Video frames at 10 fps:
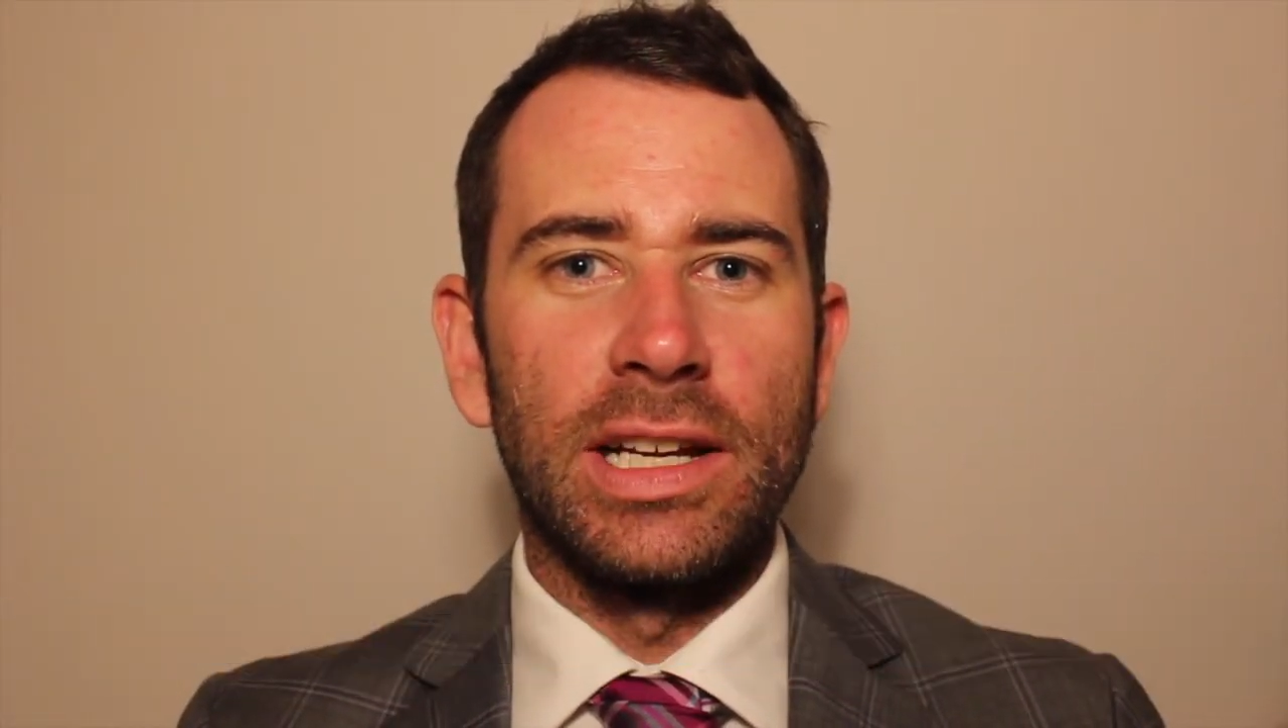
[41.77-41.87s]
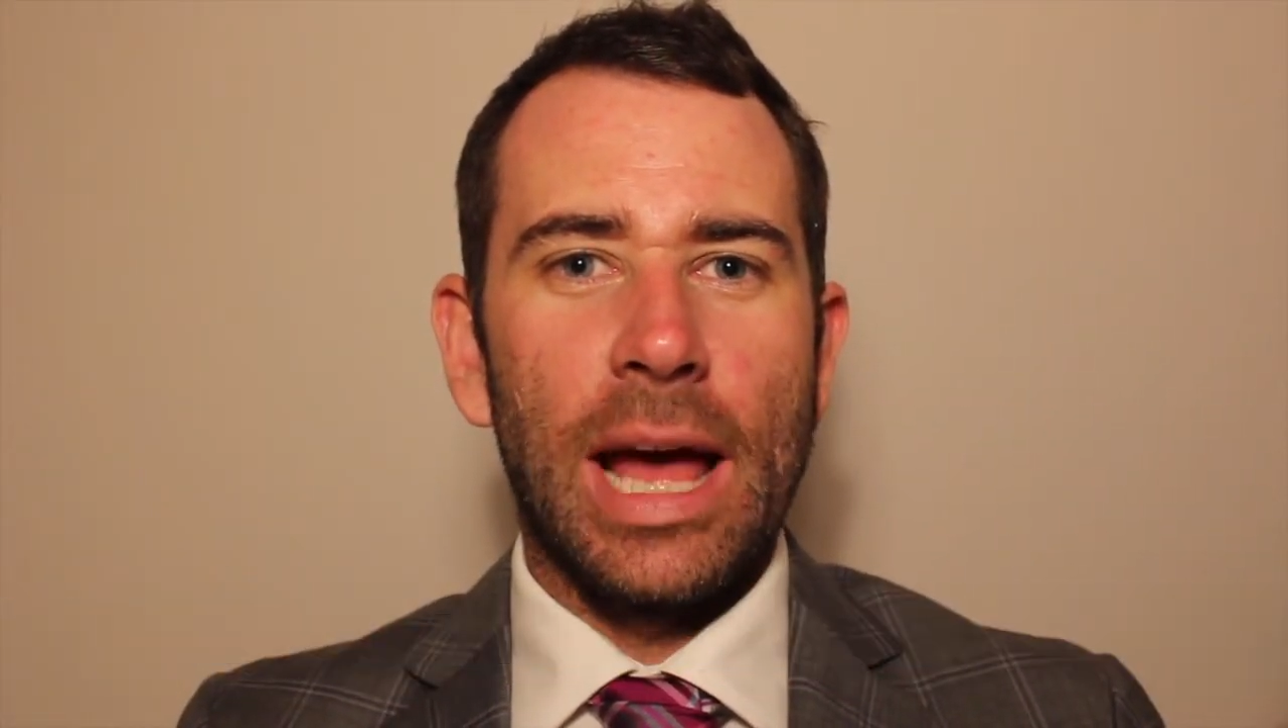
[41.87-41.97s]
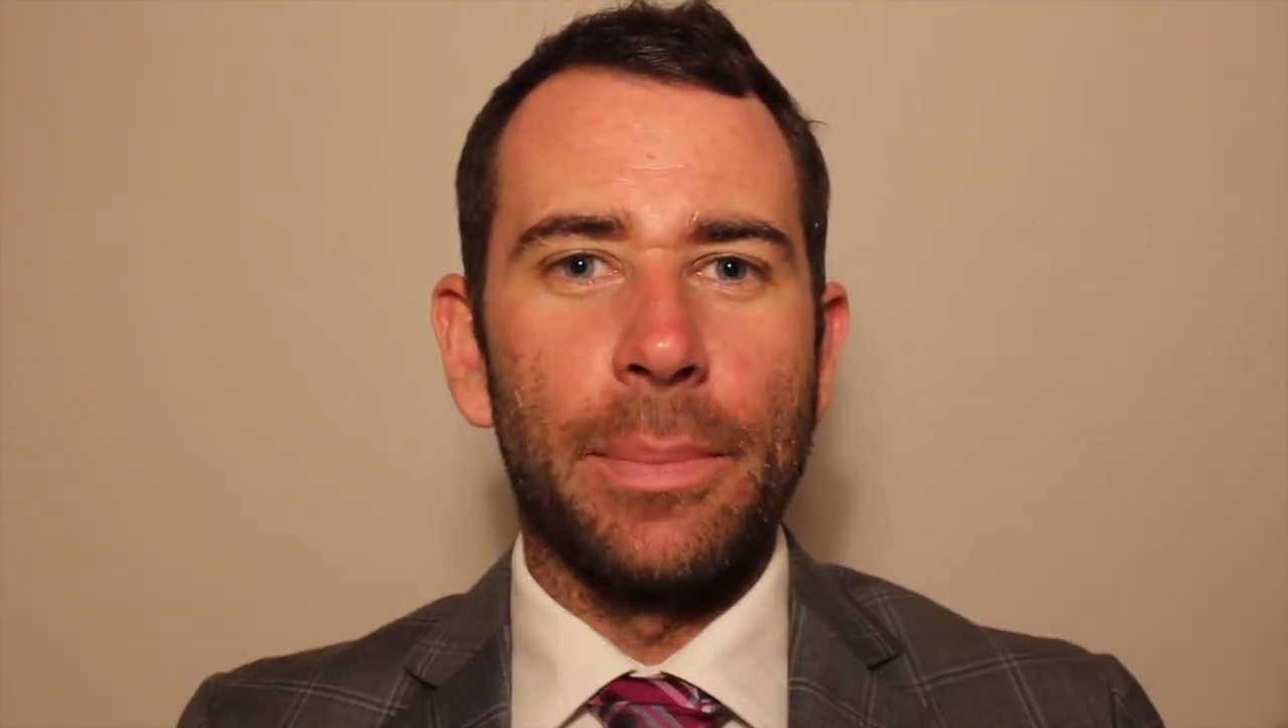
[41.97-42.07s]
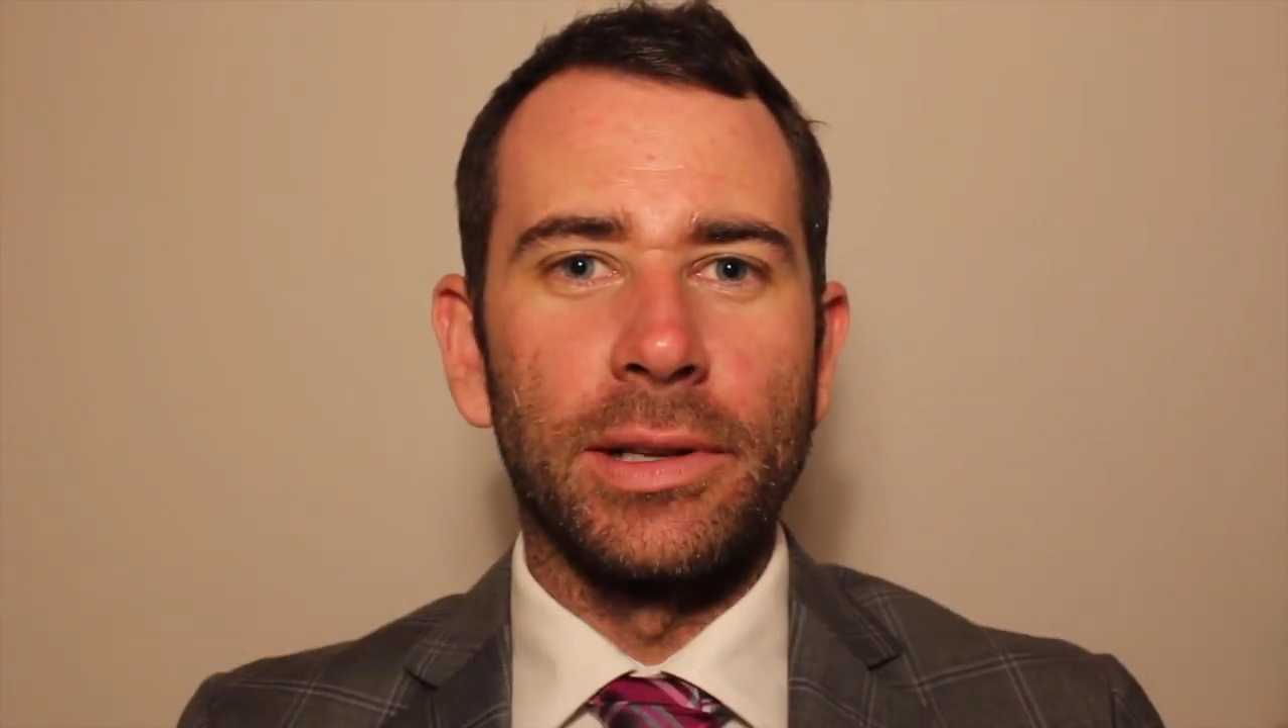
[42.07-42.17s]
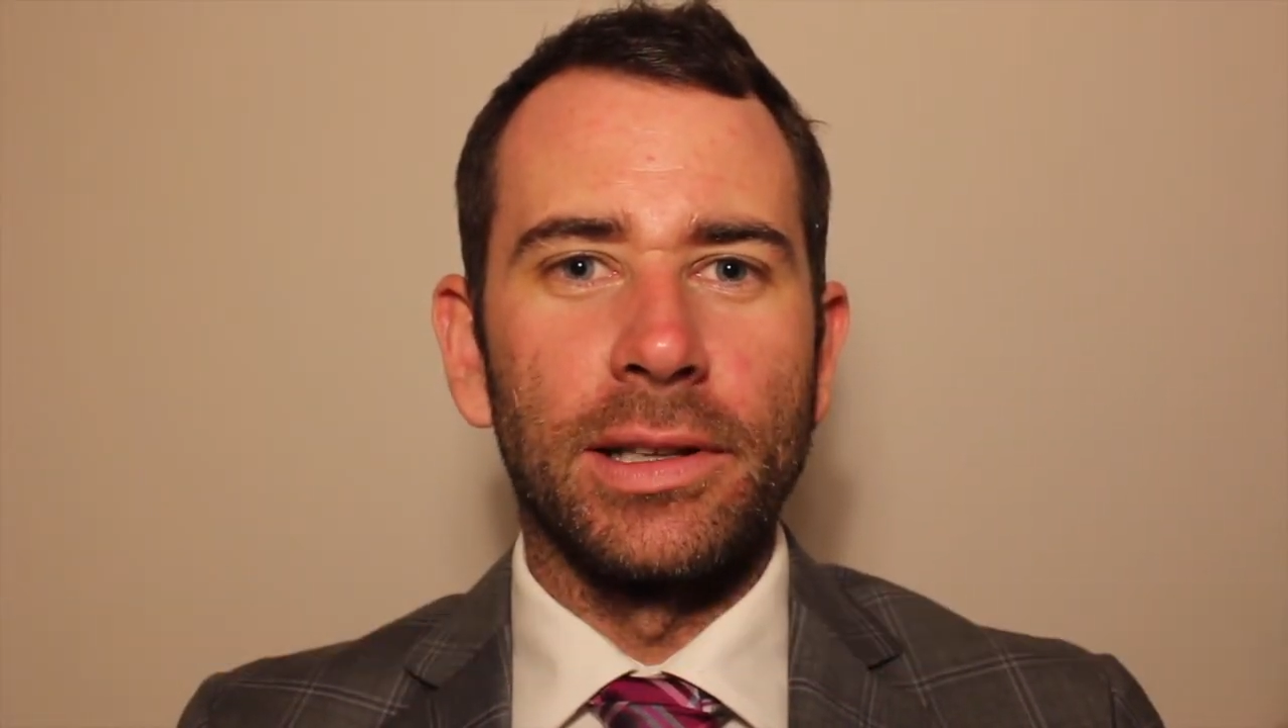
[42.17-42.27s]

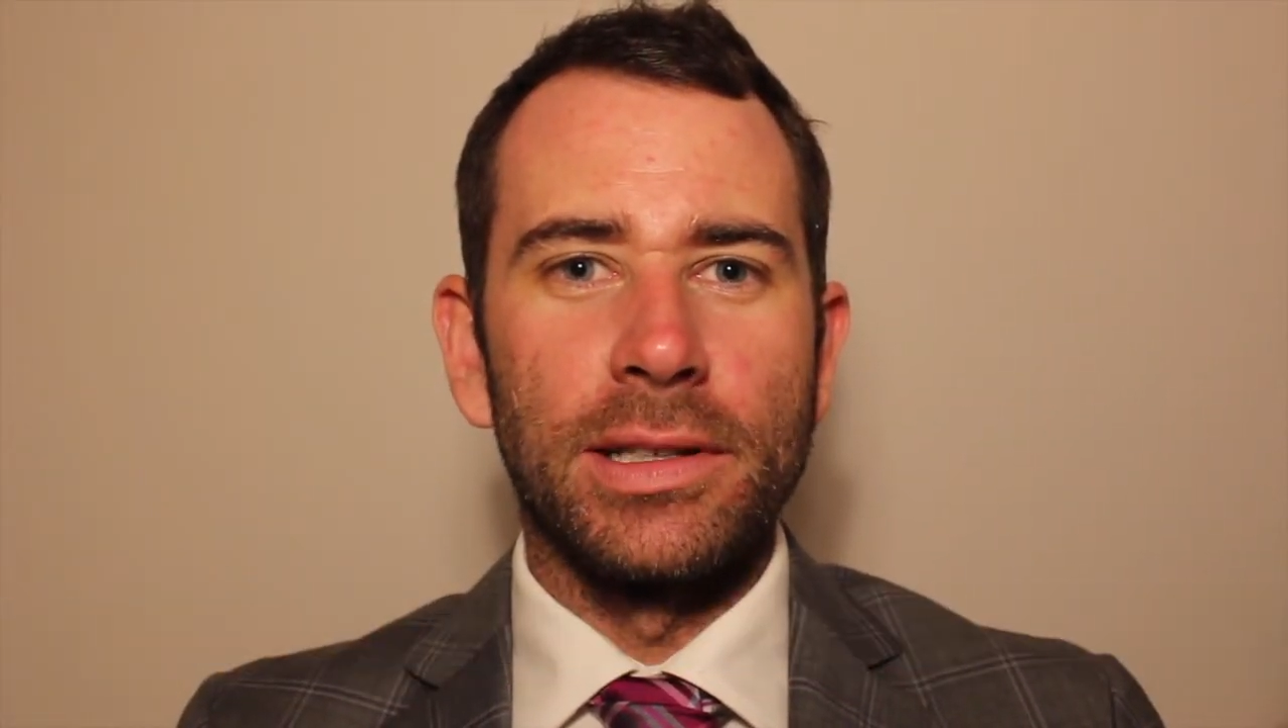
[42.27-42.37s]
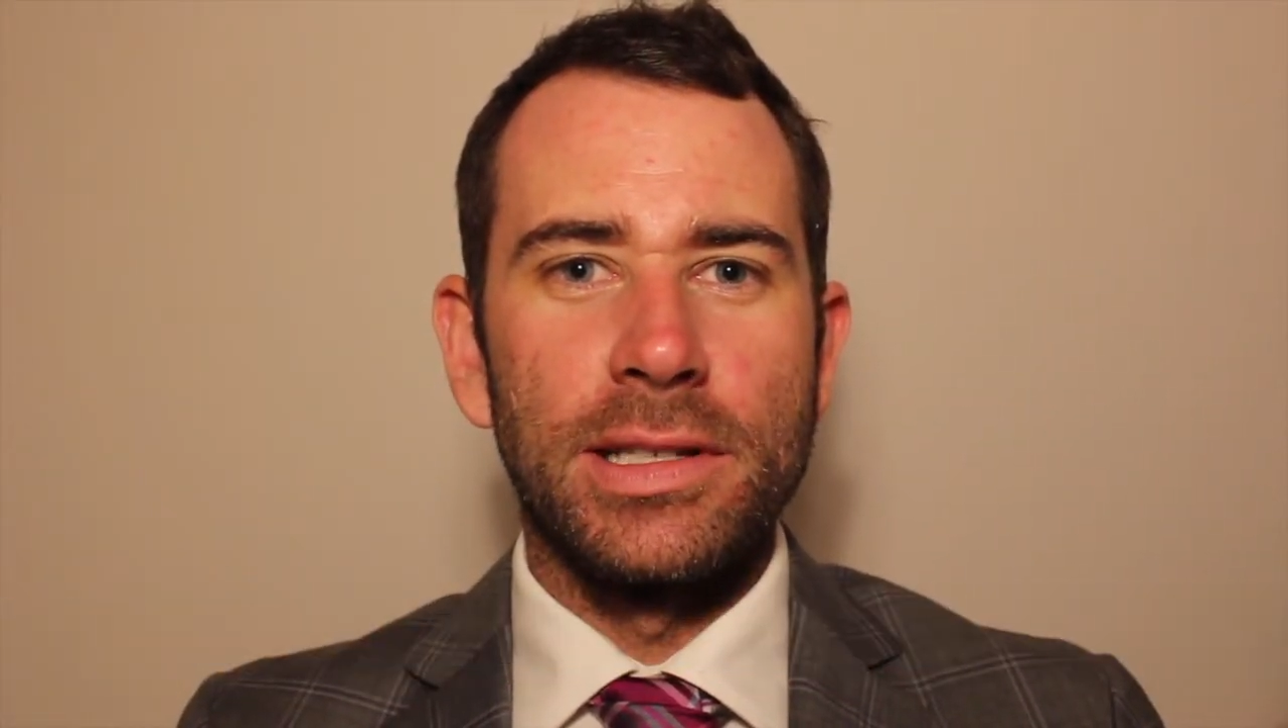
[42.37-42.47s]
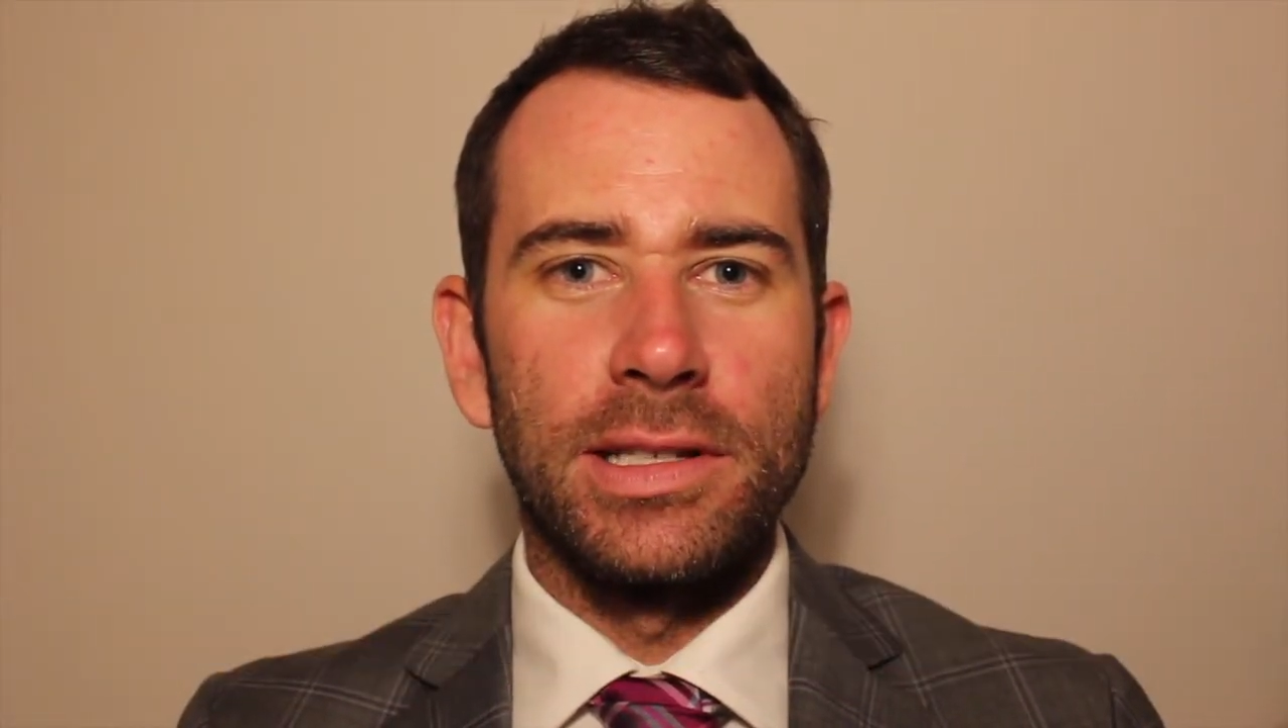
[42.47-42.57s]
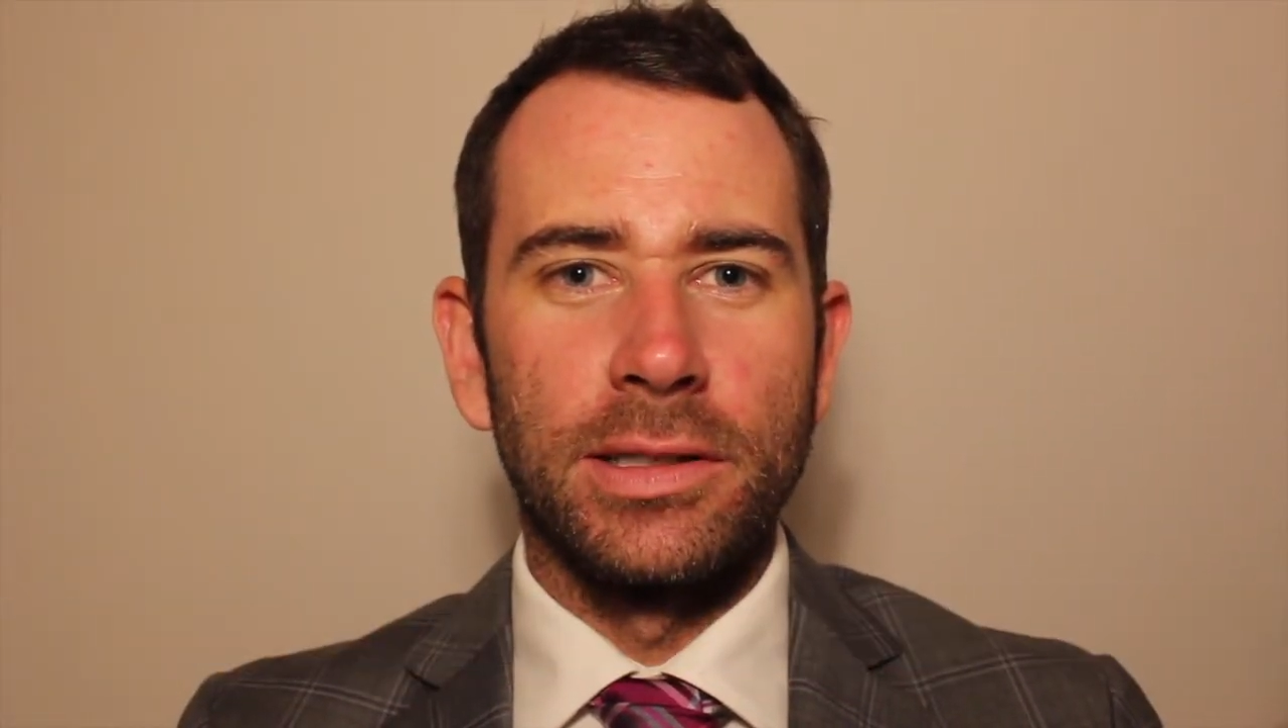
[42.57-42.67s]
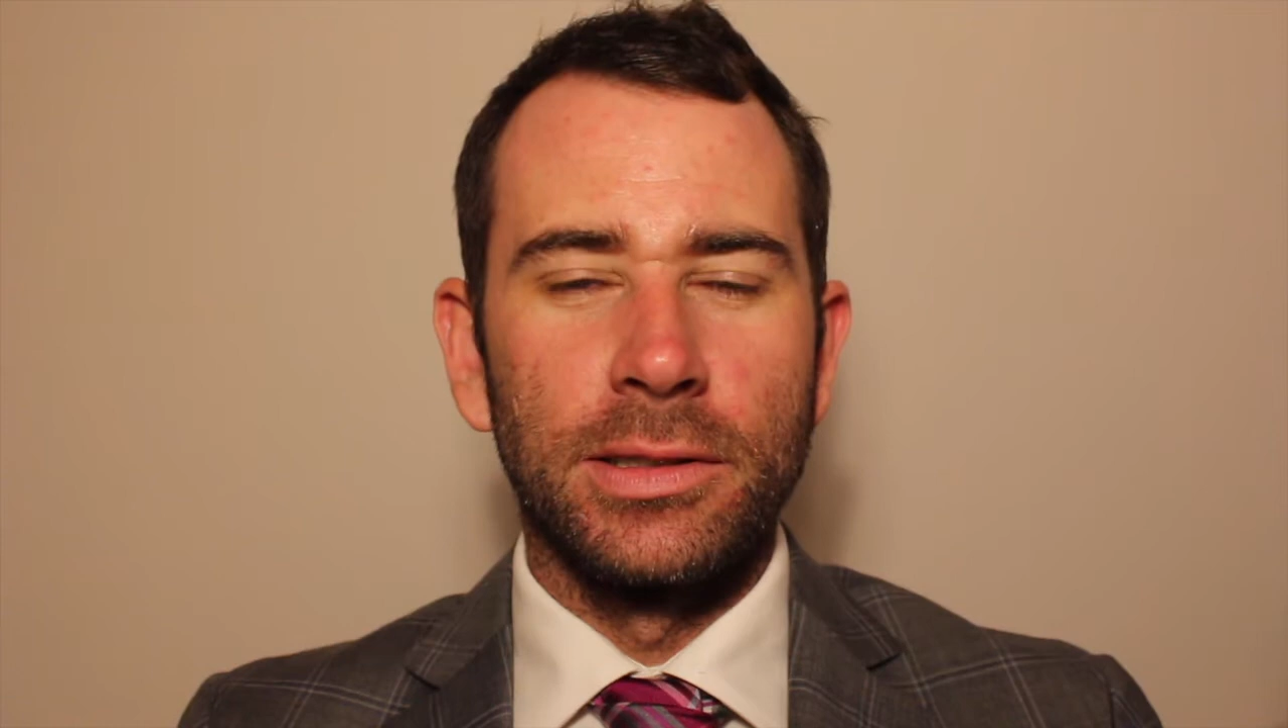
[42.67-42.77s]

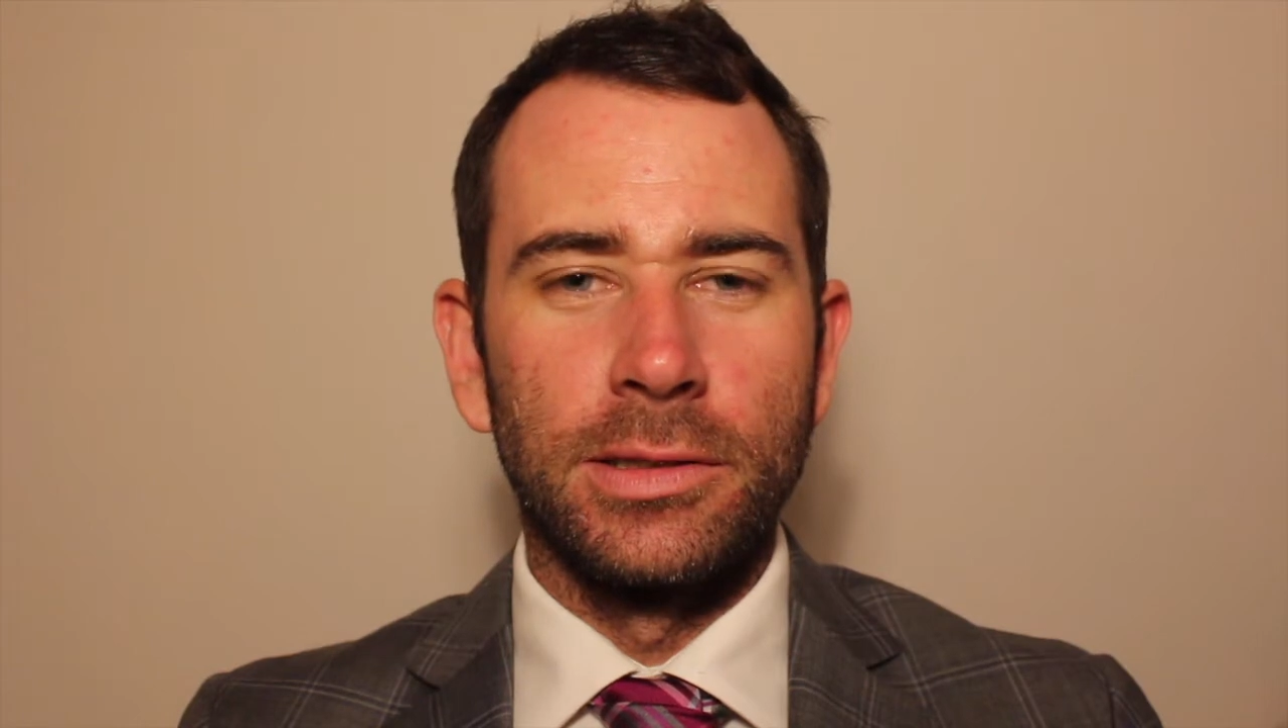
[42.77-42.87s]
Capitalist.